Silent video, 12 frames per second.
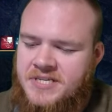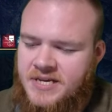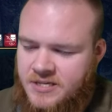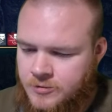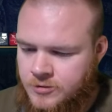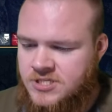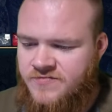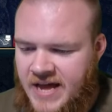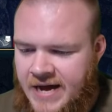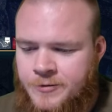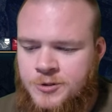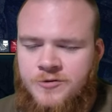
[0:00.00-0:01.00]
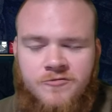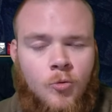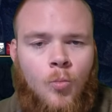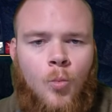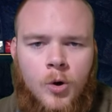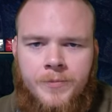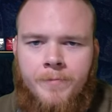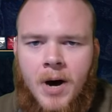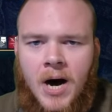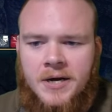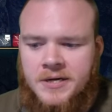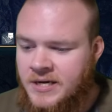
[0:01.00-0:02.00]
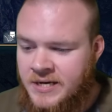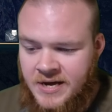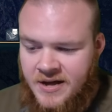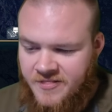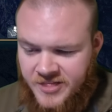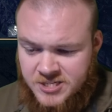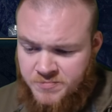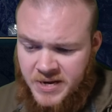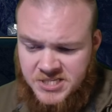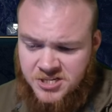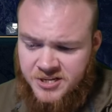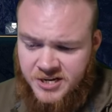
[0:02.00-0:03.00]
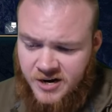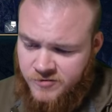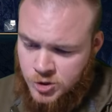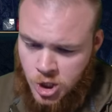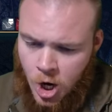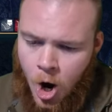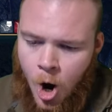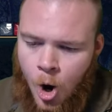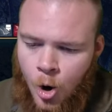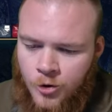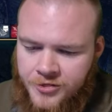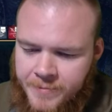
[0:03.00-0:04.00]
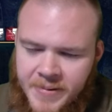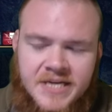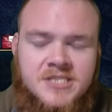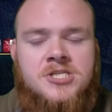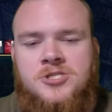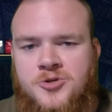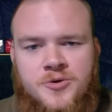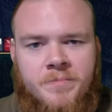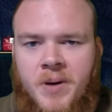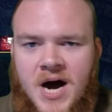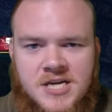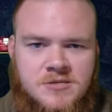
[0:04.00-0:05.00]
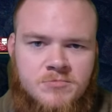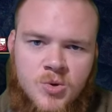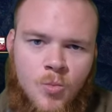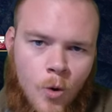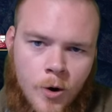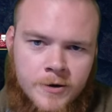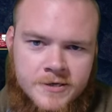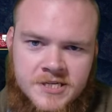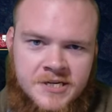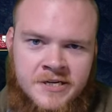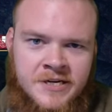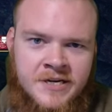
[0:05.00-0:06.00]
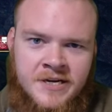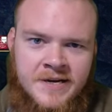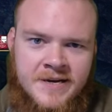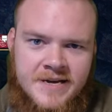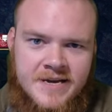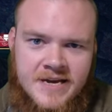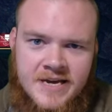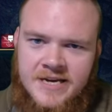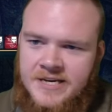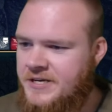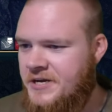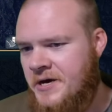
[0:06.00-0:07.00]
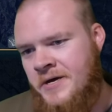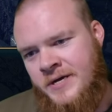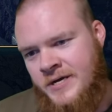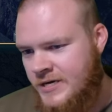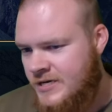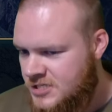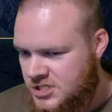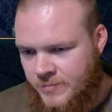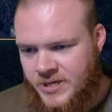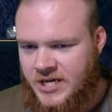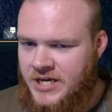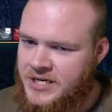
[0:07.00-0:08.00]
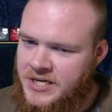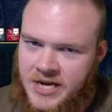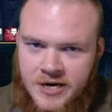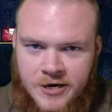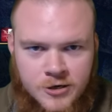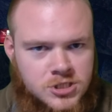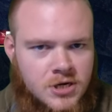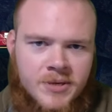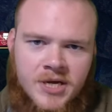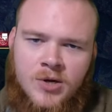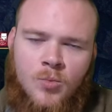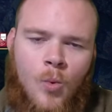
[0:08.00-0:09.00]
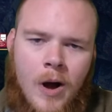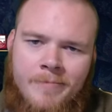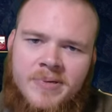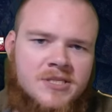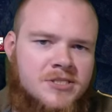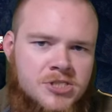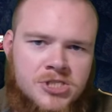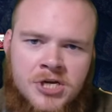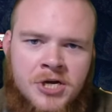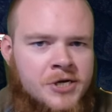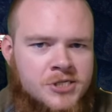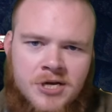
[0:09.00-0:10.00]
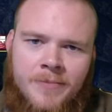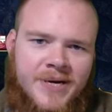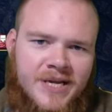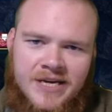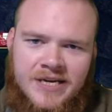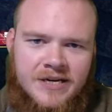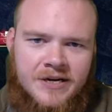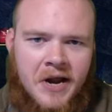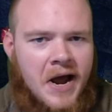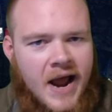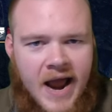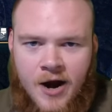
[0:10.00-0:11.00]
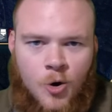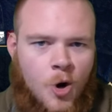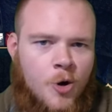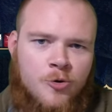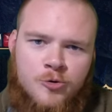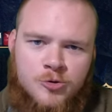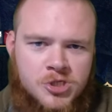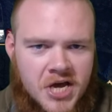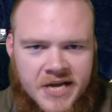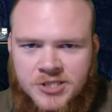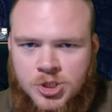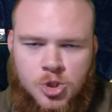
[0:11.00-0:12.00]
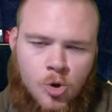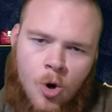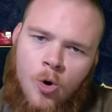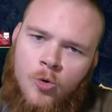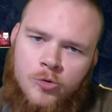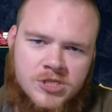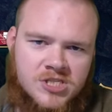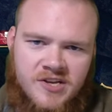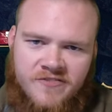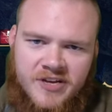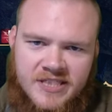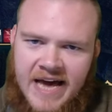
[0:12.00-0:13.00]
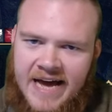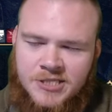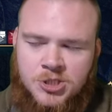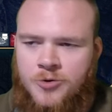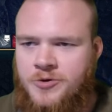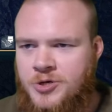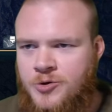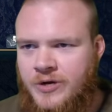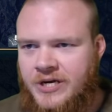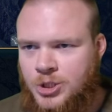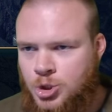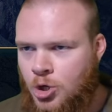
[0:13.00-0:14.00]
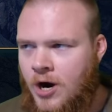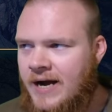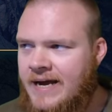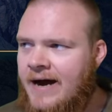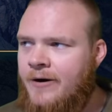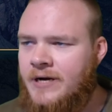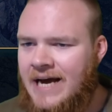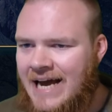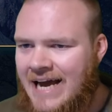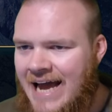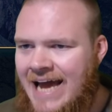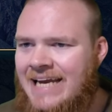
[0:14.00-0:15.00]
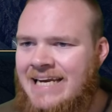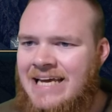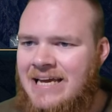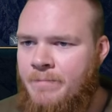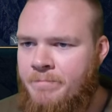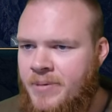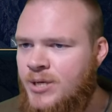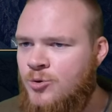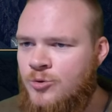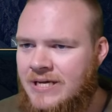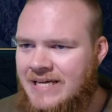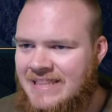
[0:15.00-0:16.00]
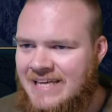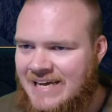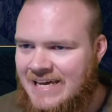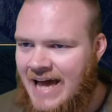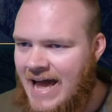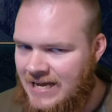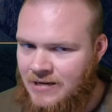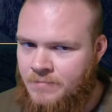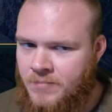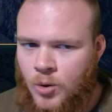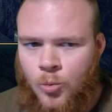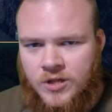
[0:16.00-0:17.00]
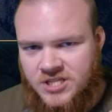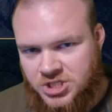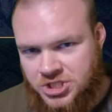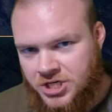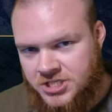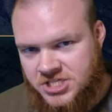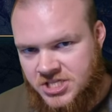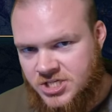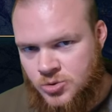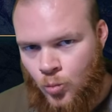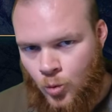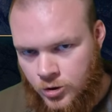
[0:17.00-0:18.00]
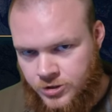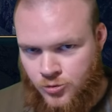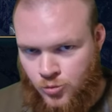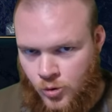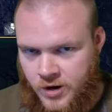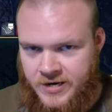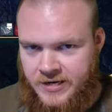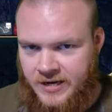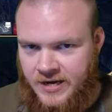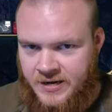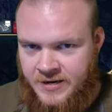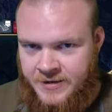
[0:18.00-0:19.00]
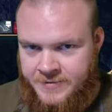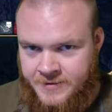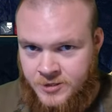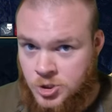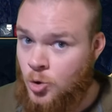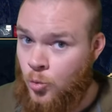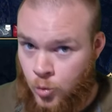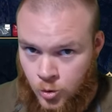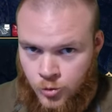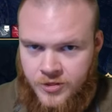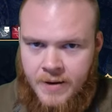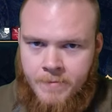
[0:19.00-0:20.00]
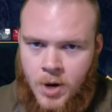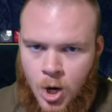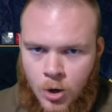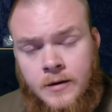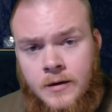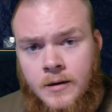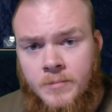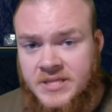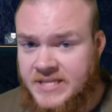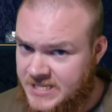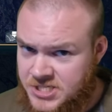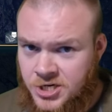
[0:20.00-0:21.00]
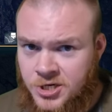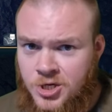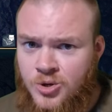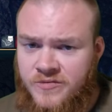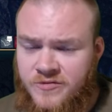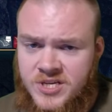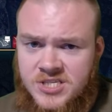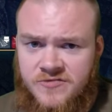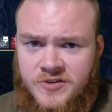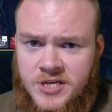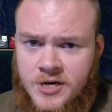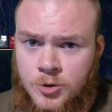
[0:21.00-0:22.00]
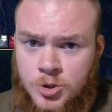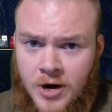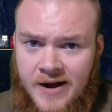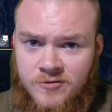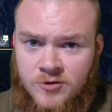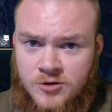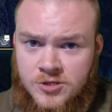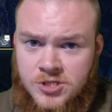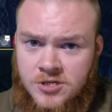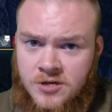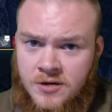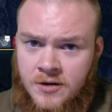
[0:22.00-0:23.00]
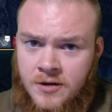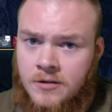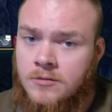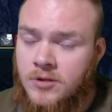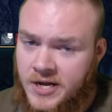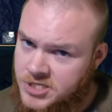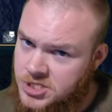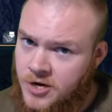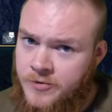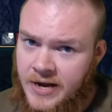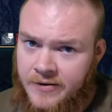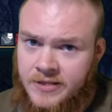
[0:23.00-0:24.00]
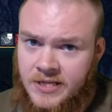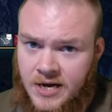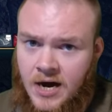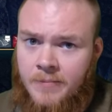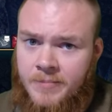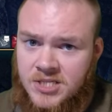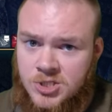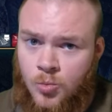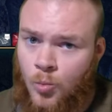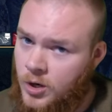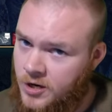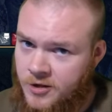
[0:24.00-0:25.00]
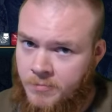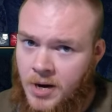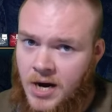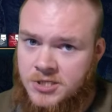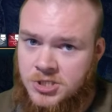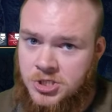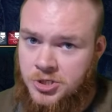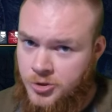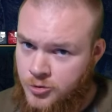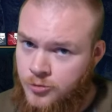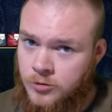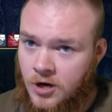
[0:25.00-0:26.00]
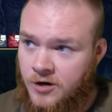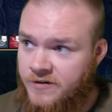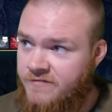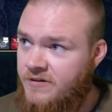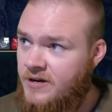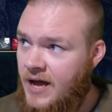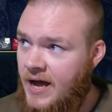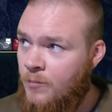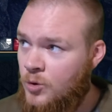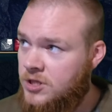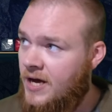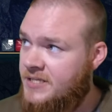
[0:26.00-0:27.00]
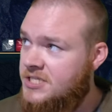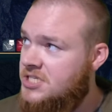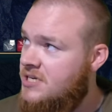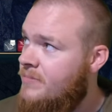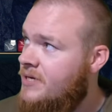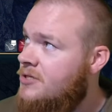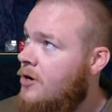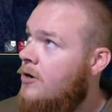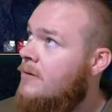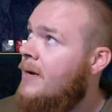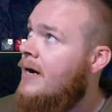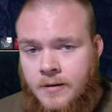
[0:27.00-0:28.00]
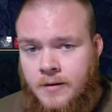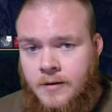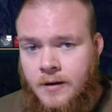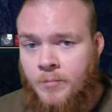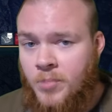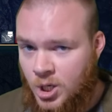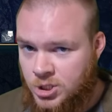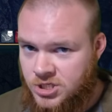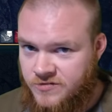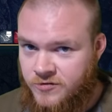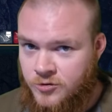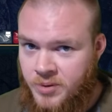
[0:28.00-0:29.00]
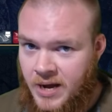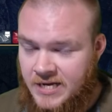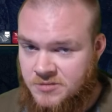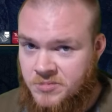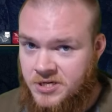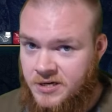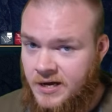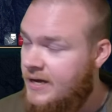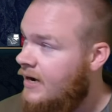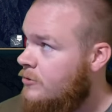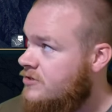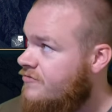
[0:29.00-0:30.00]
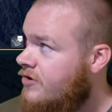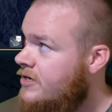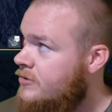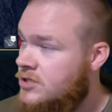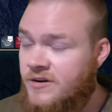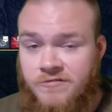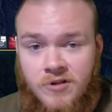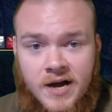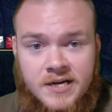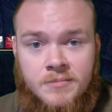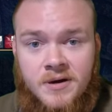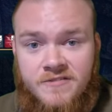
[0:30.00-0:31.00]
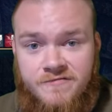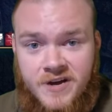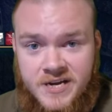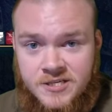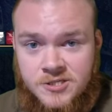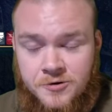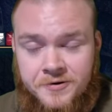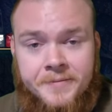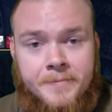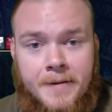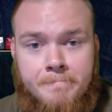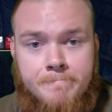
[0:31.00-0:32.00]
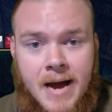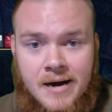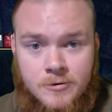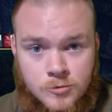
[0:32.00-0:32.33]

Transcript: value for one mod. This basically covers all the bases you could possibly want in summoning in gear, summoning in weapons, summoning in arrows and scrolls and stuff like that, so you can try out any build in the game with just this one ring to rule them all. But that's going to do it for this video, travelers. Let us know down in the comments what other mods you love and would like to see me talk about. A bug just flew past me and I was afraid it was going to fly into my face or into my mouth while I